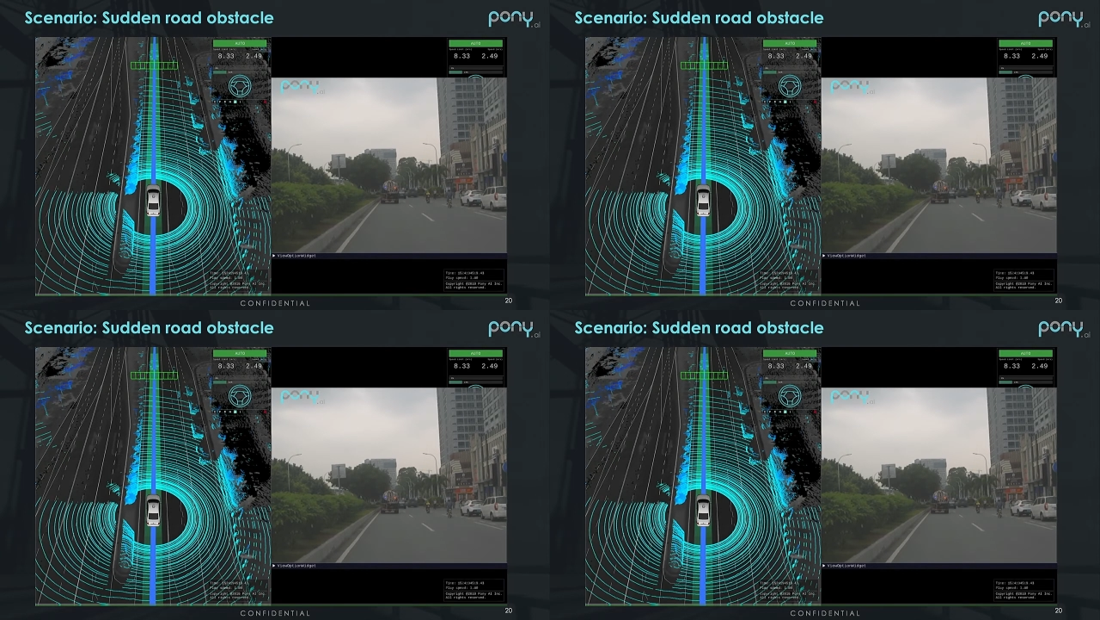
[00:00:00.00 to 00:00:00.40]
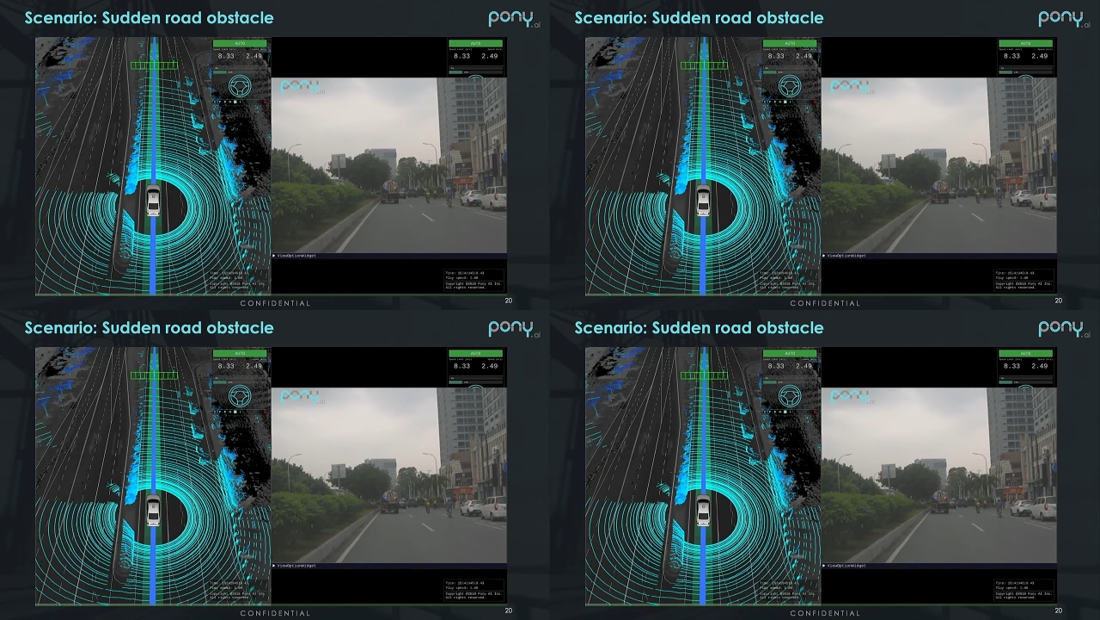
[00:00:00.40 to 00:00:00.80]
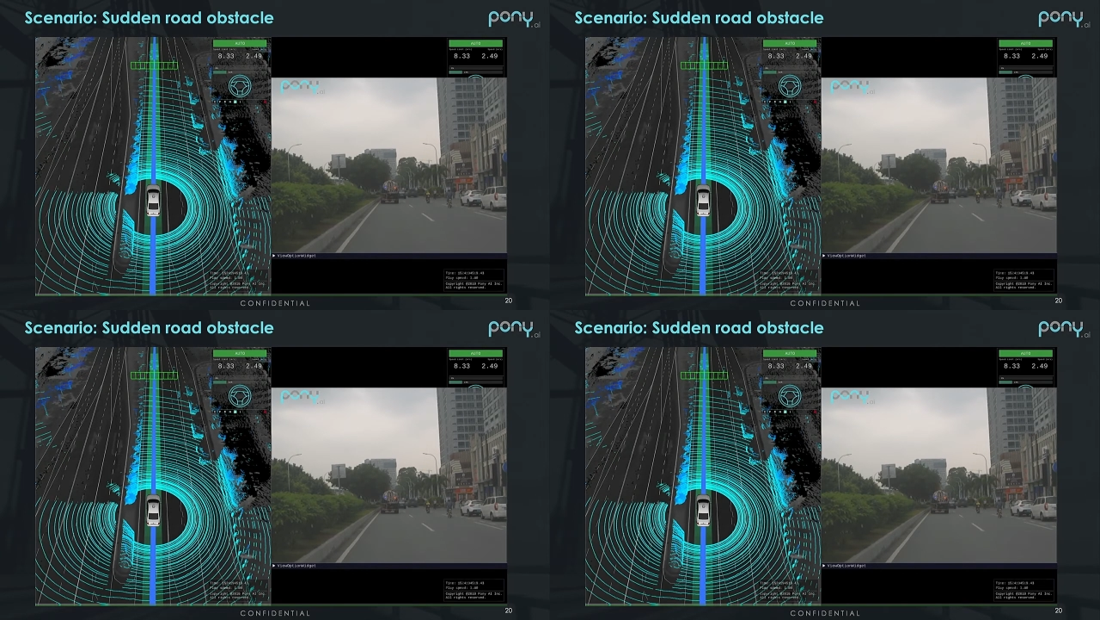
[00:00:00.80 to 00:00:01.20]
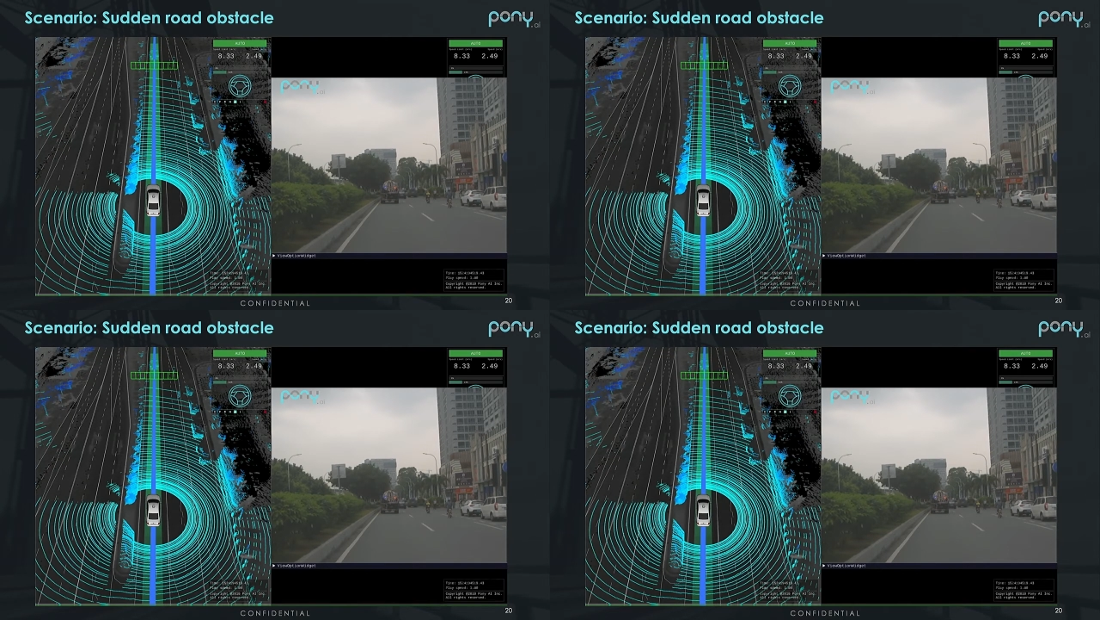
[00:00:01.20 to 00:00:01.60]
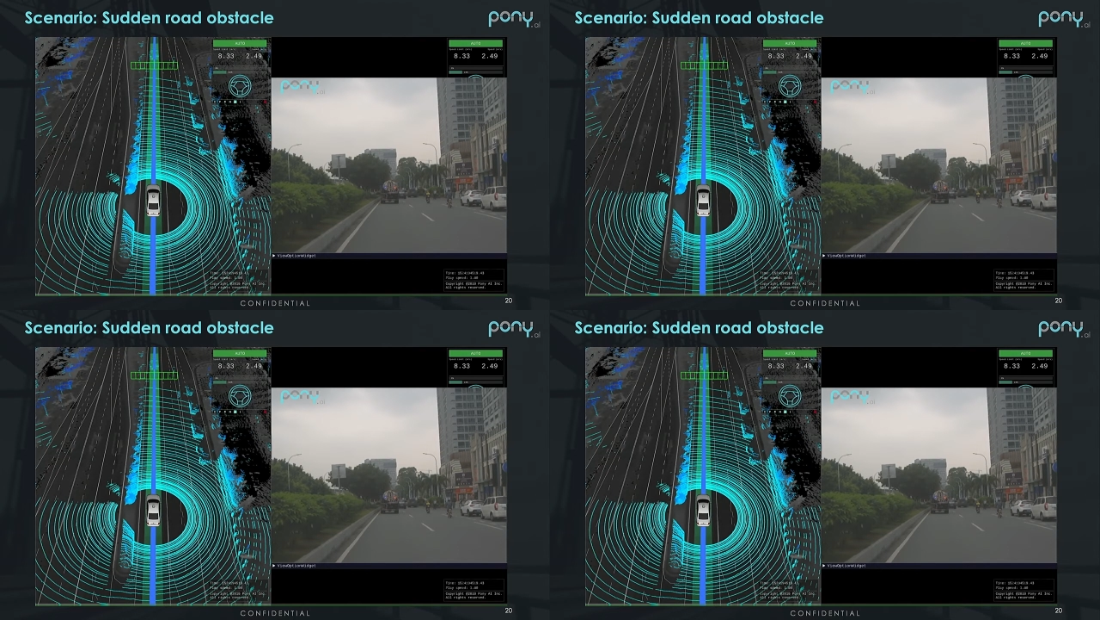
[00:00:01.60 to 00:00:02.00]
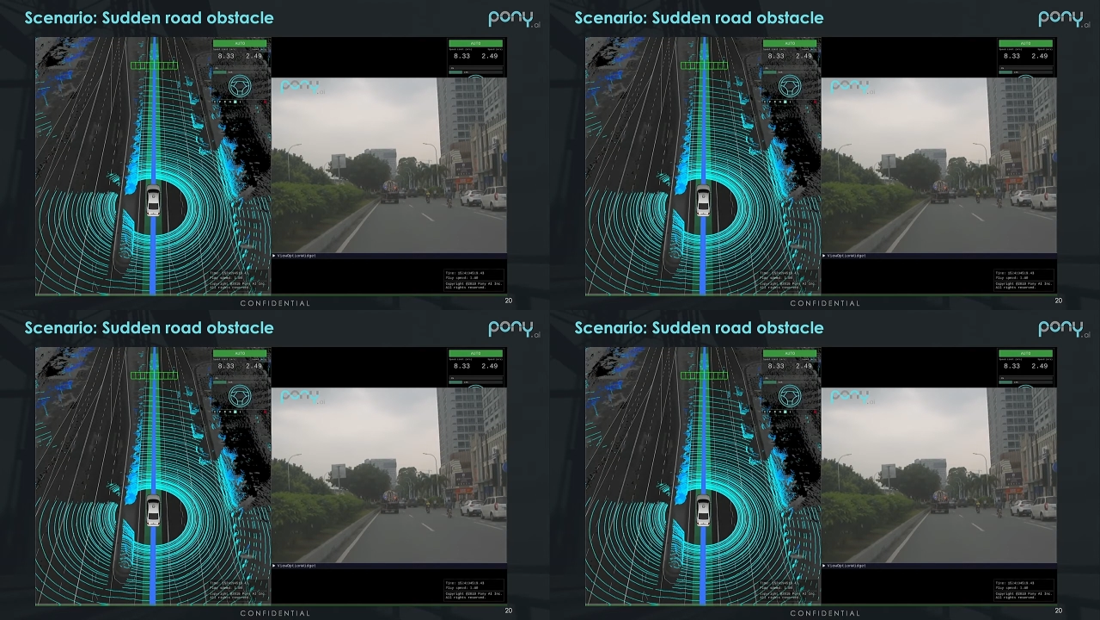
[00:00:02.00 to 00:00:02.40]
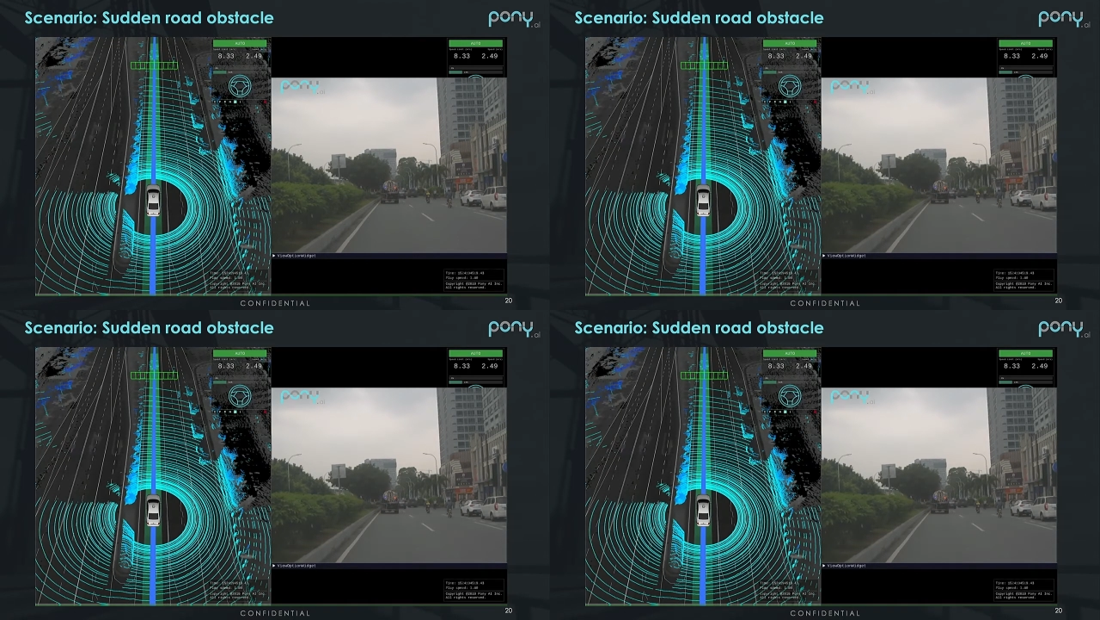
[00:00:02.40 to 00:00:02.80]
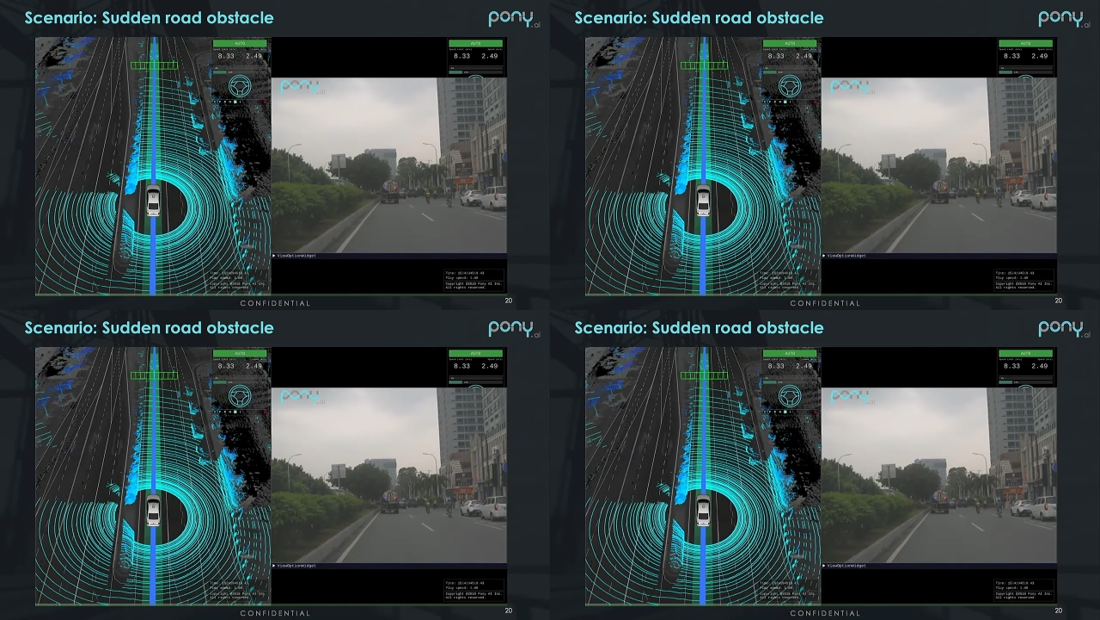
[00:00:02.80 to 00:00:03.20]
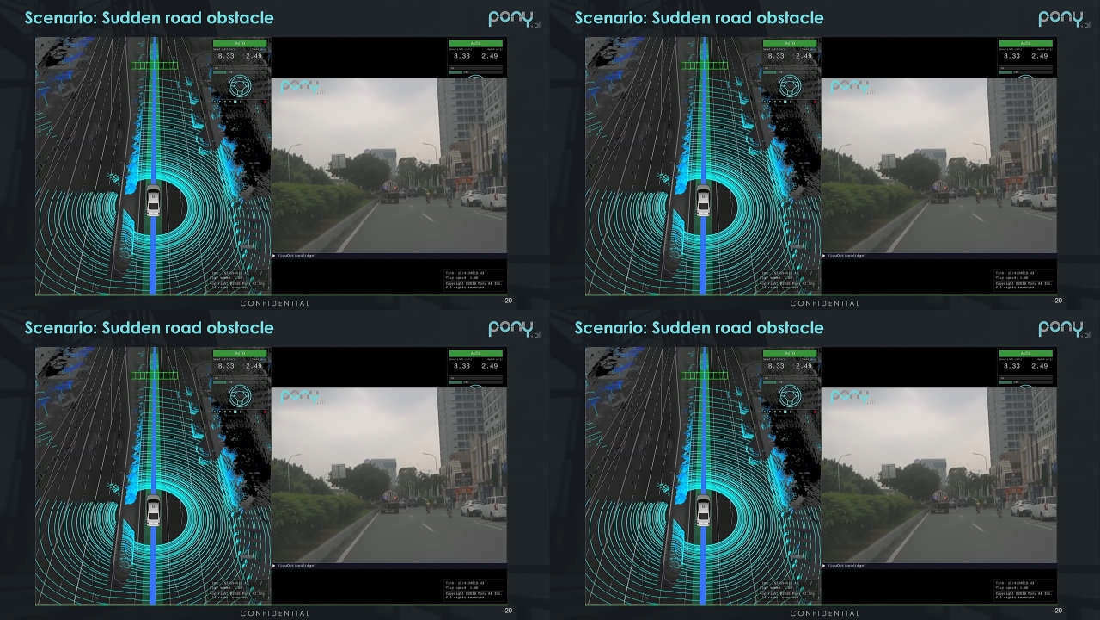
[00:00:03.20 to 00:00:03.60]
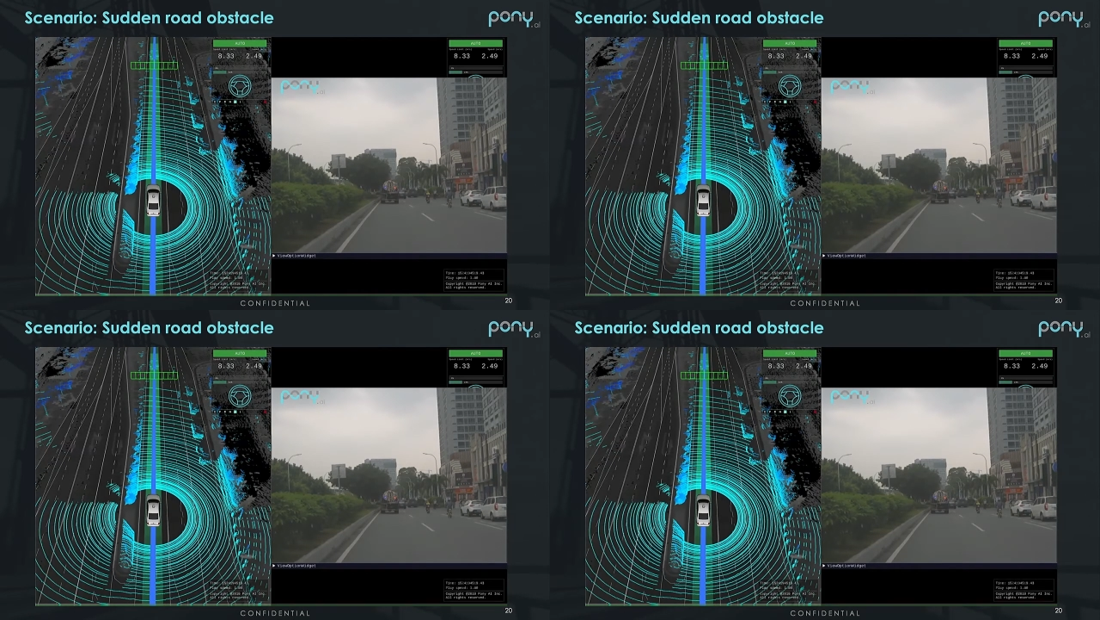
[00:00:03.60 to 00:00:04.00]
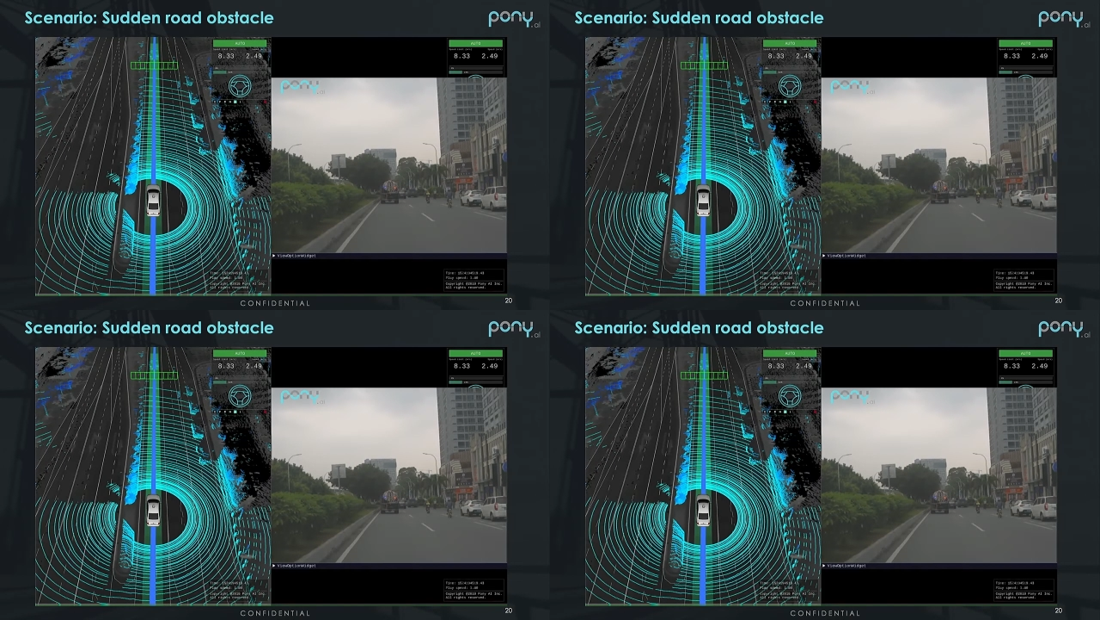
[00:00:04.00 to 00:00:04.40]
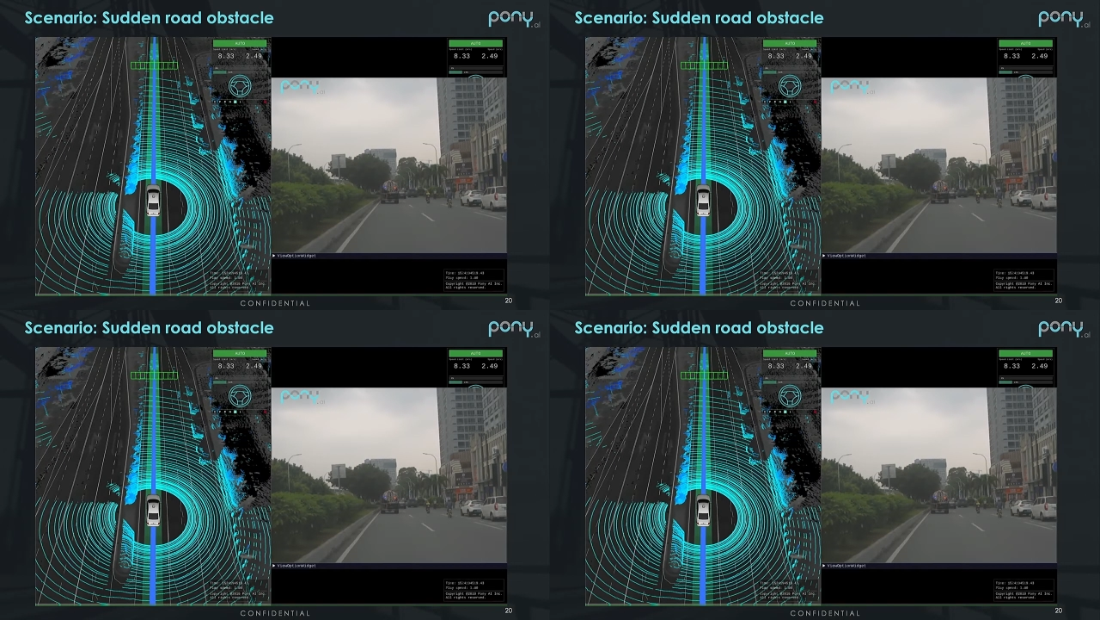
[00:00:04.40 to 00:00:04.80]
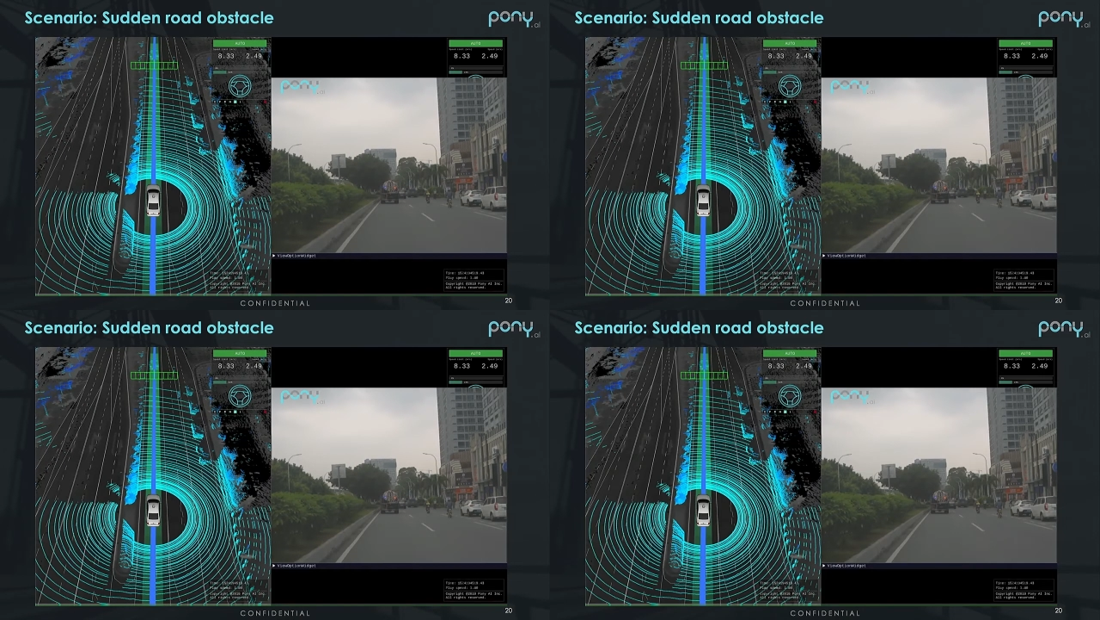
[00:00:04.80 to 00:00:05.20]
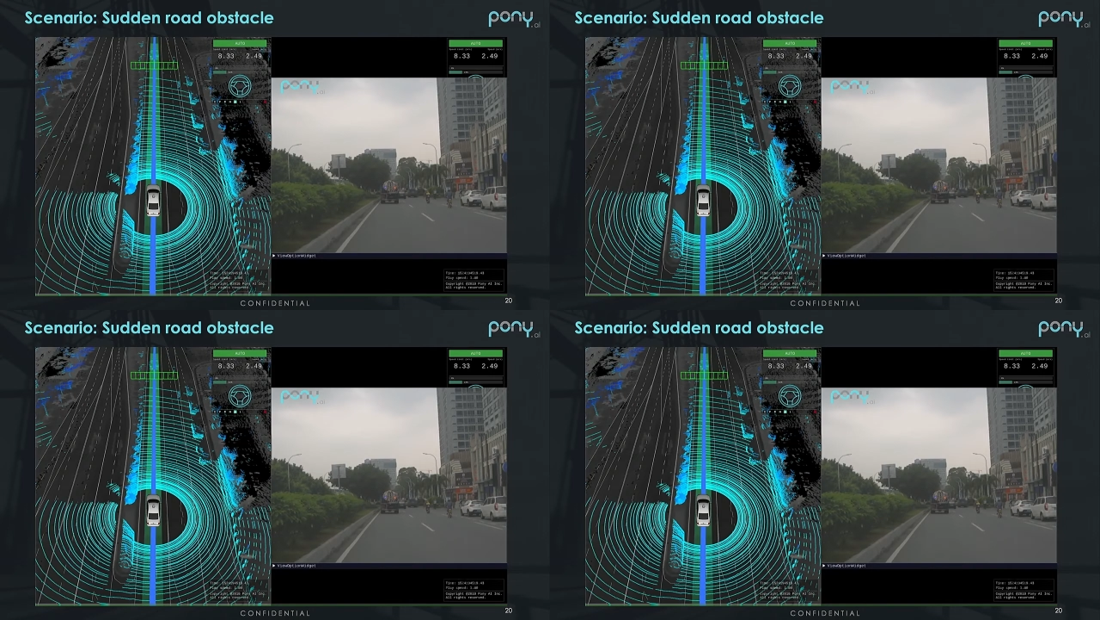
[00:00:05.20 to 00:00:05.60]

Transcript: [unreadable: no face in view]